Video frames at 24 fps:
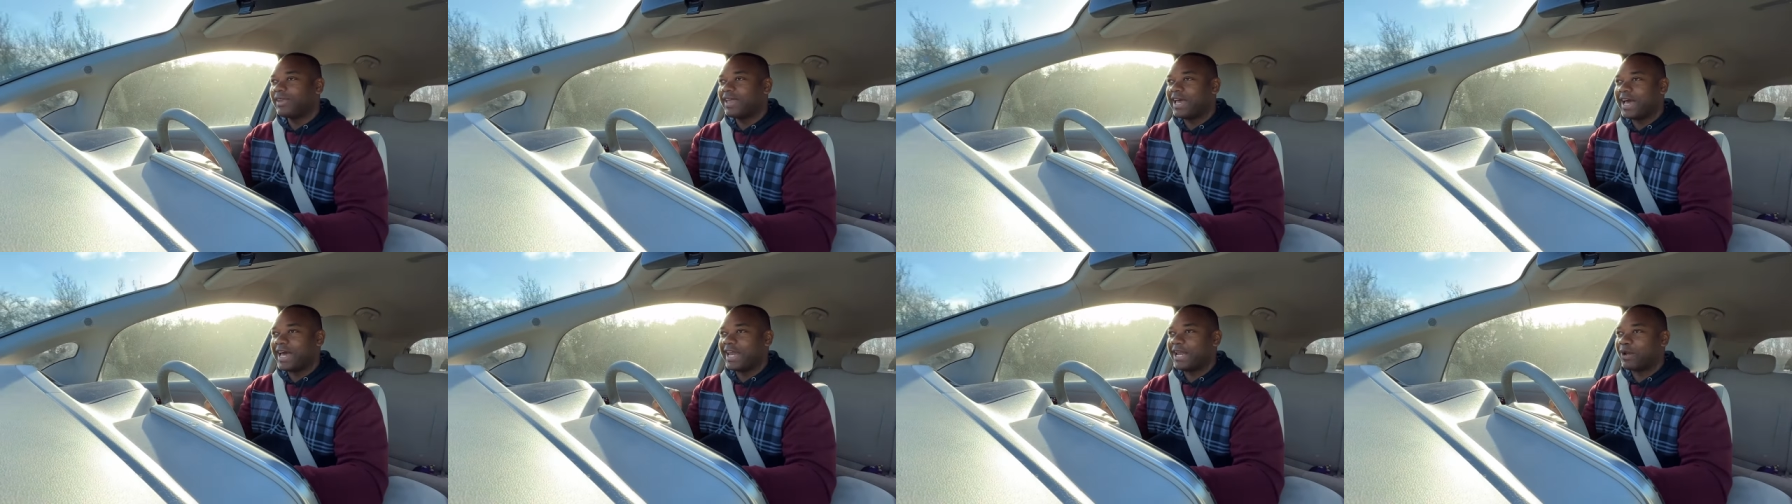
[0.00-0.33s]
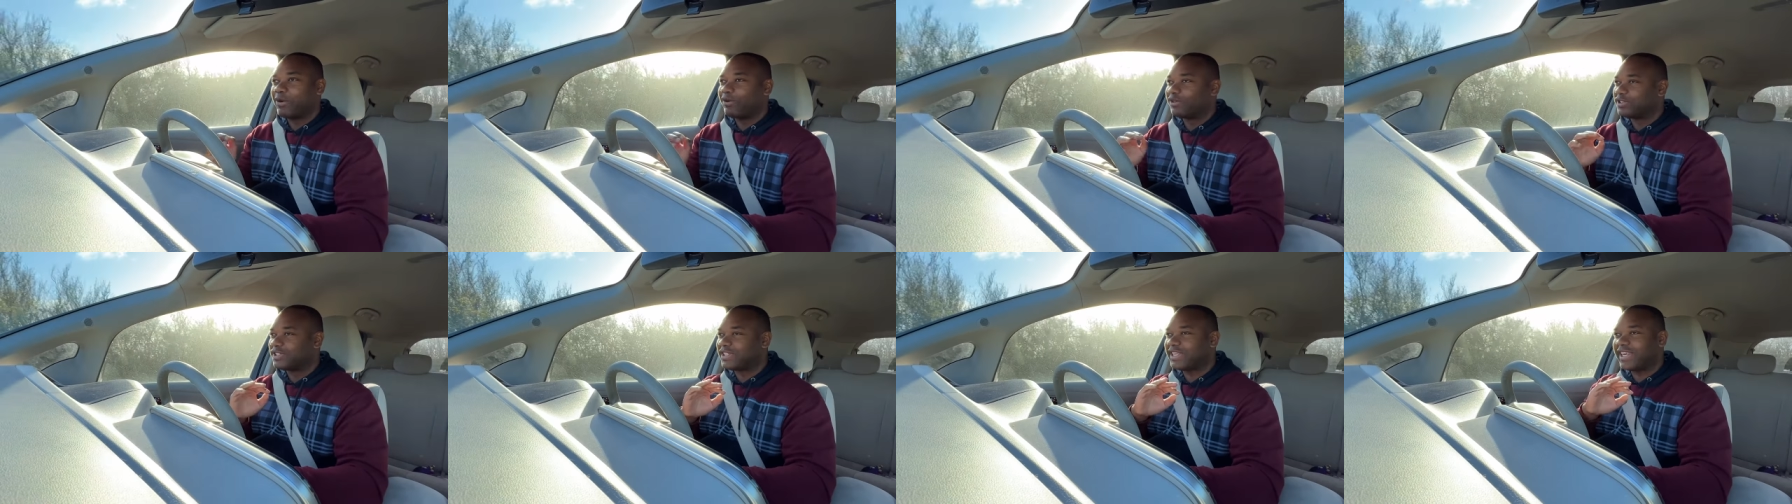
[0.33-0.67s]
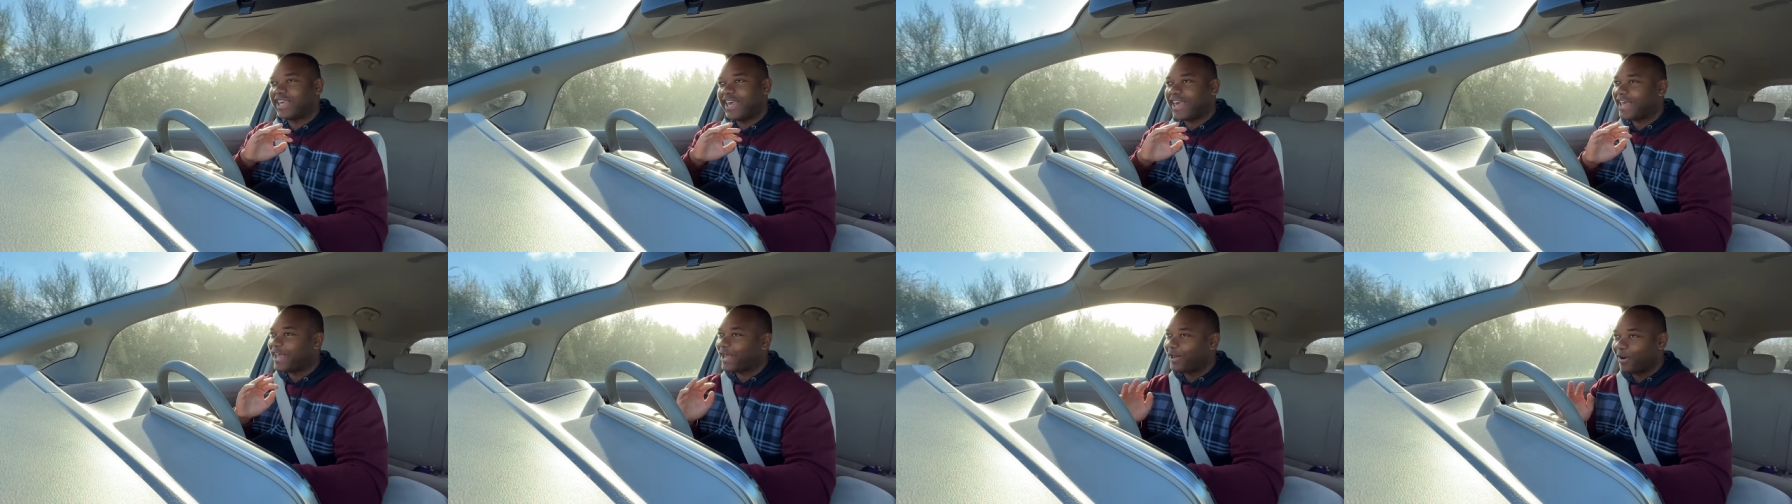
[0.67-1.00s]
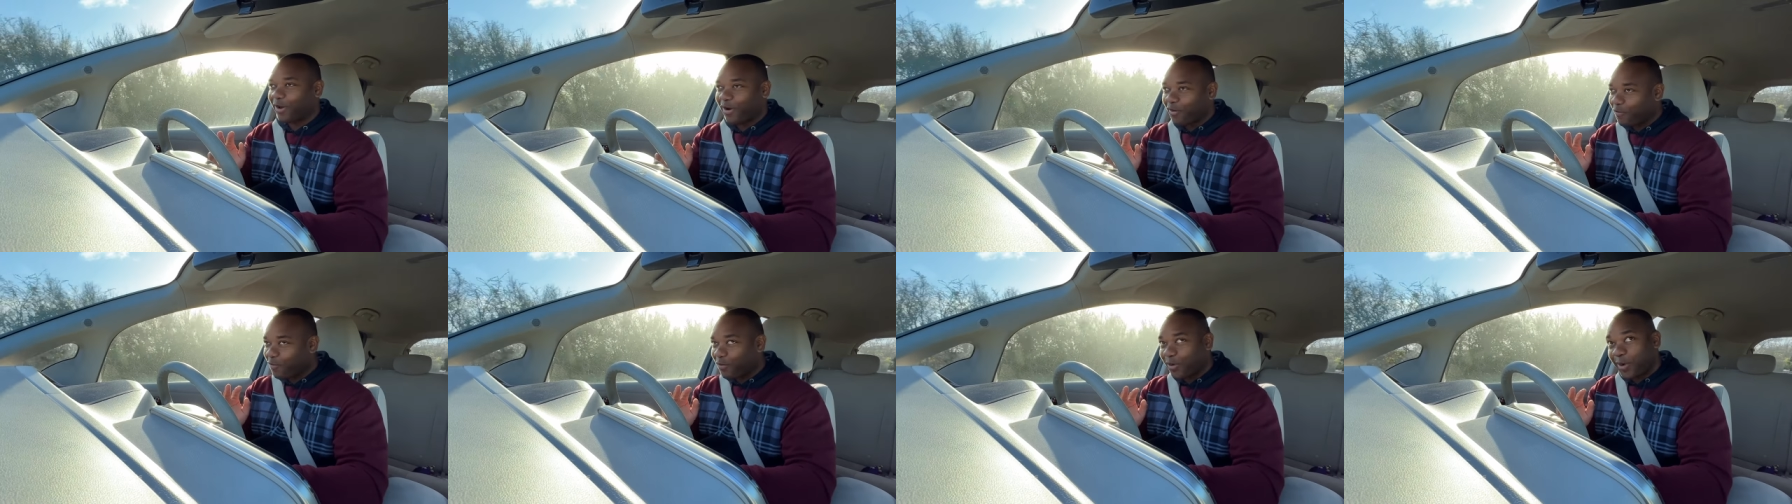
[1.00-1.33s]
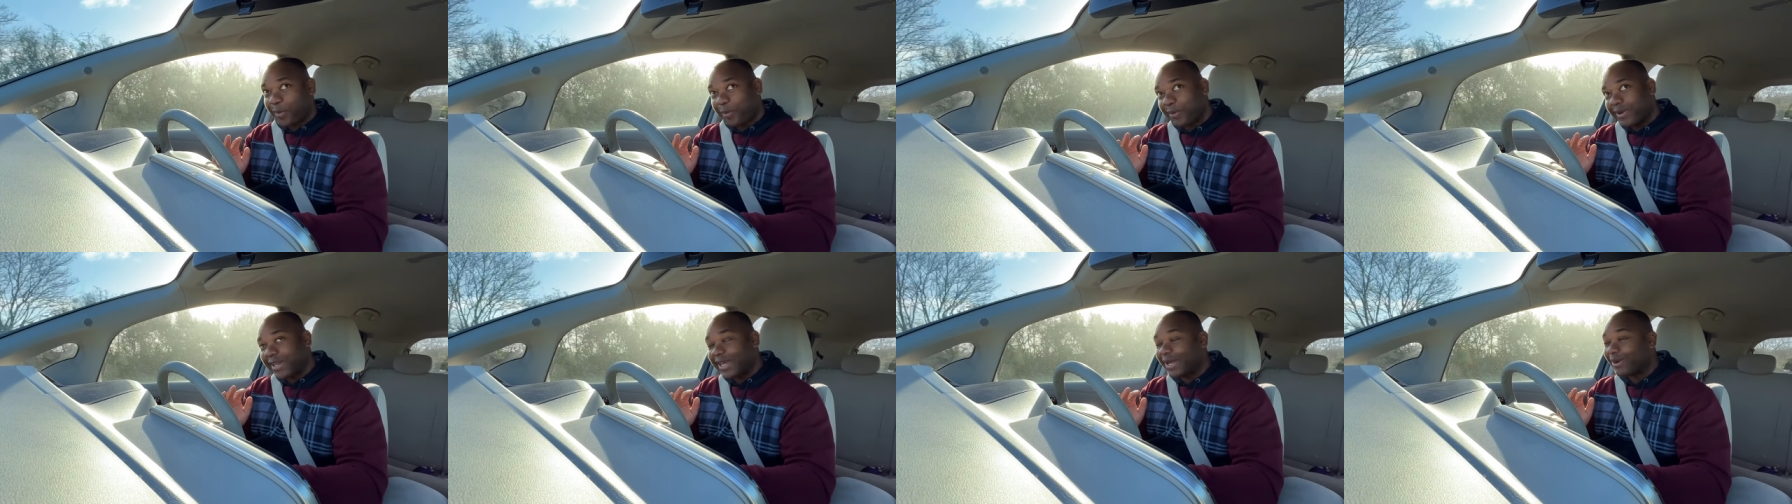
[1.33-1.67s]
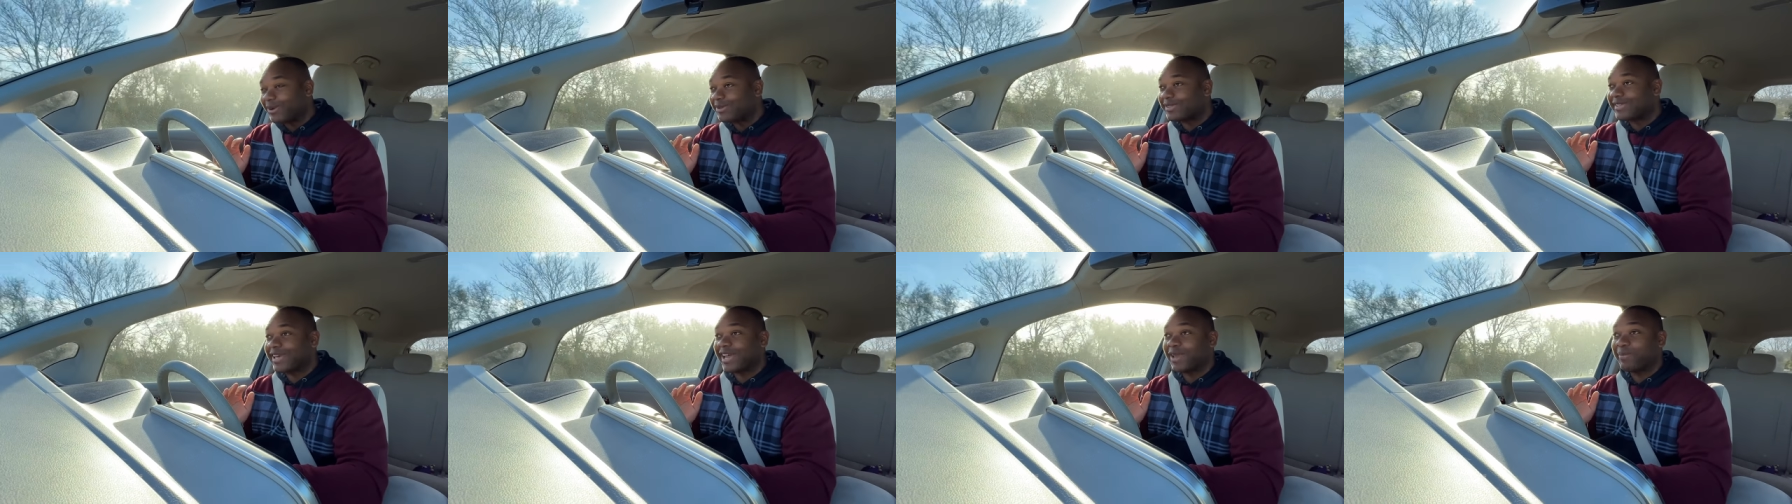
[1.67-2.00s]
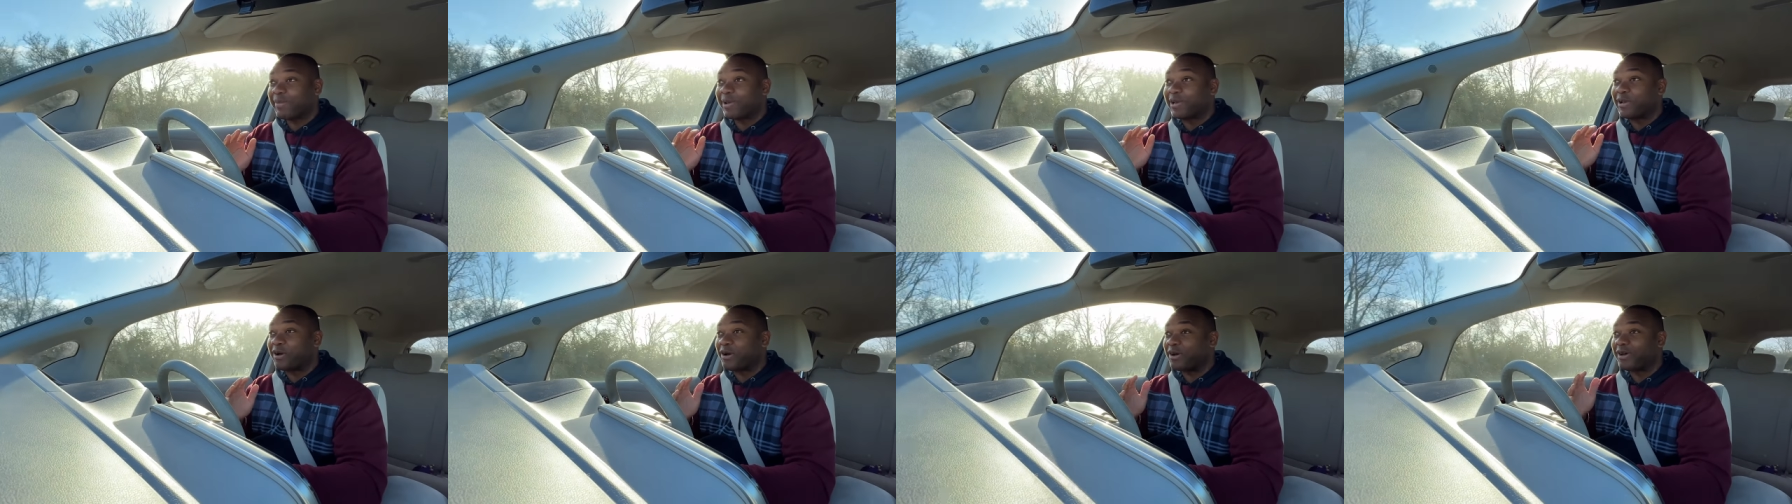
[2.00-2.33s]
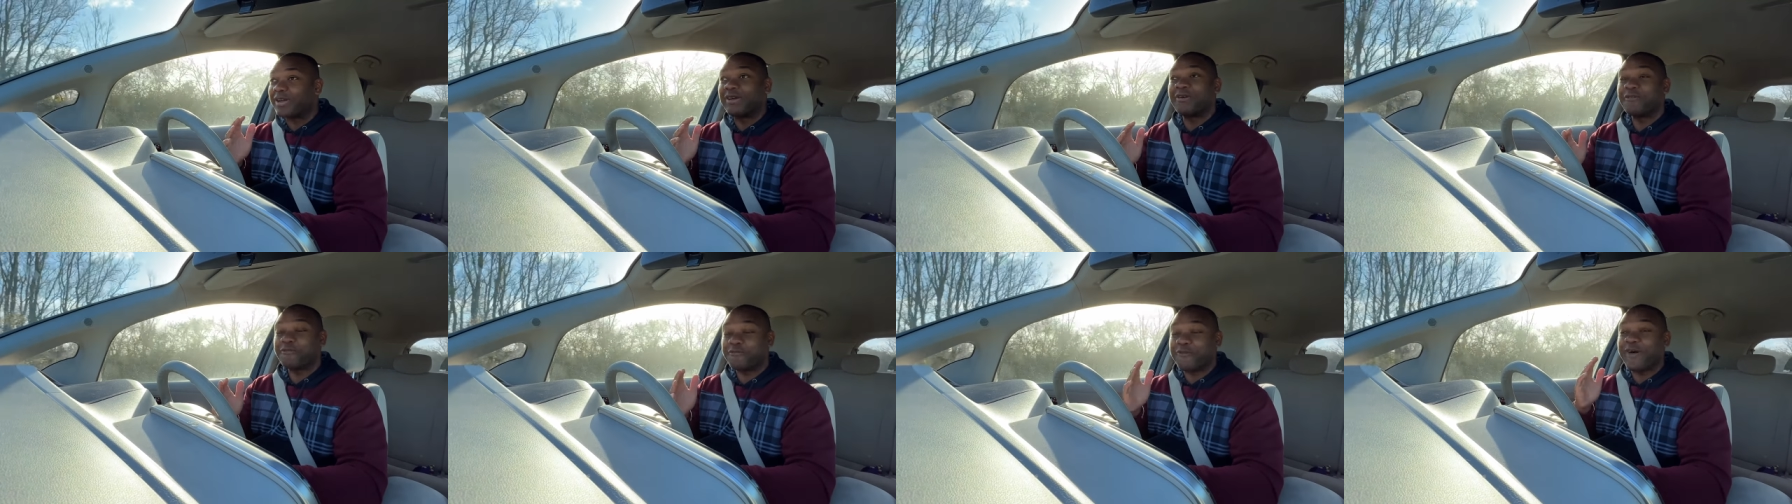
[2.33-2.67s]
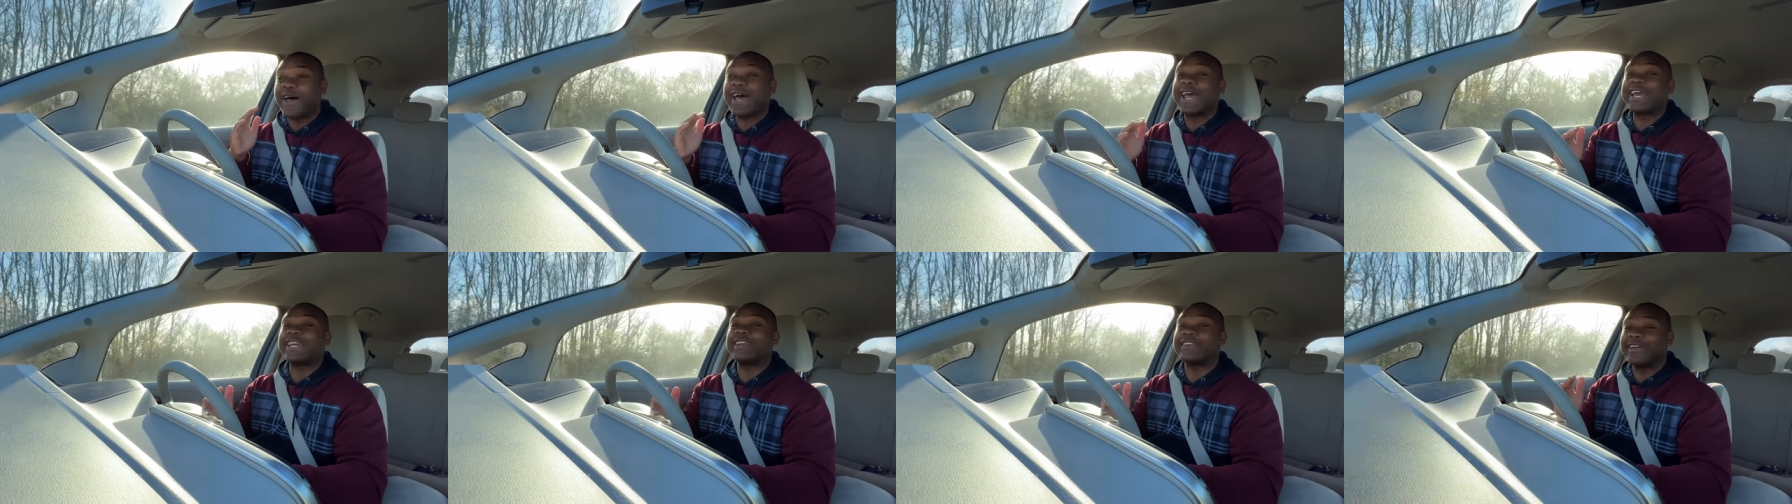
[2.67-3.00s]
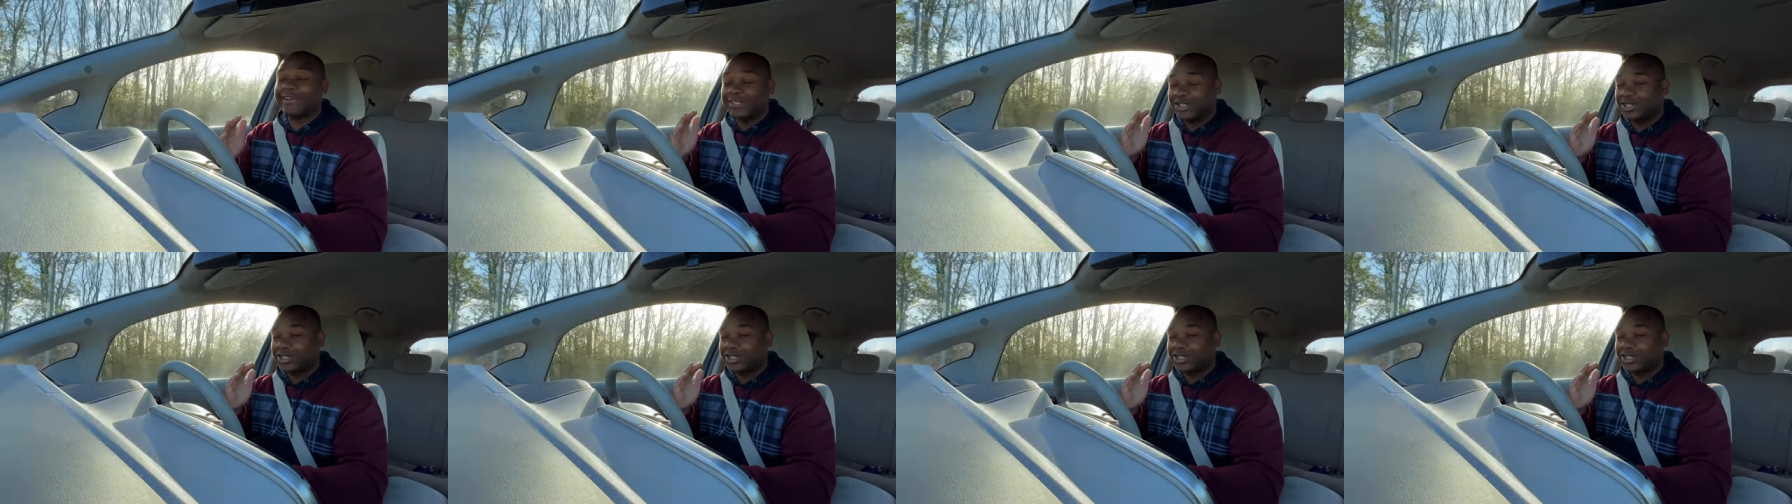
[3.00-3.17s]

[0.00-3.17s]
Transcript: and it was kicking off properly. It was telling me, look, find a